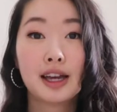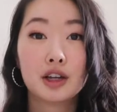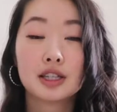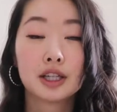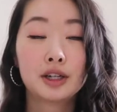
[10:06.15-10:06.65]

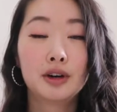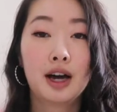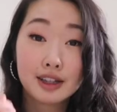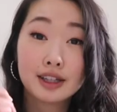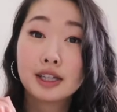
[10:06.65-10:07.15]
Also,
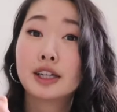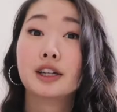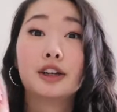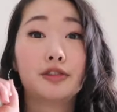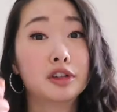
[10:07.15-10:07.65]

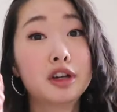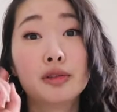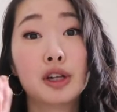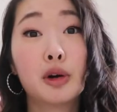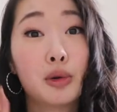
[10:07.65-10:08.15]
if you
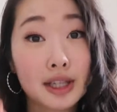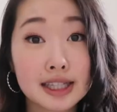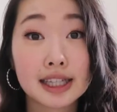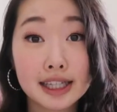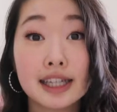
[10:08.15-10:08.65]
don't know
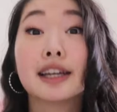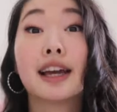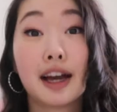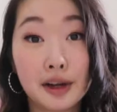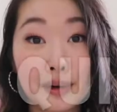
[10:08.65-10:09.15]
Quizlet,
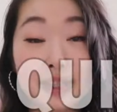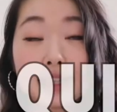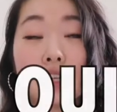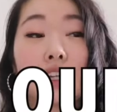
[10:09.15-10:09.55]
get Quizlet.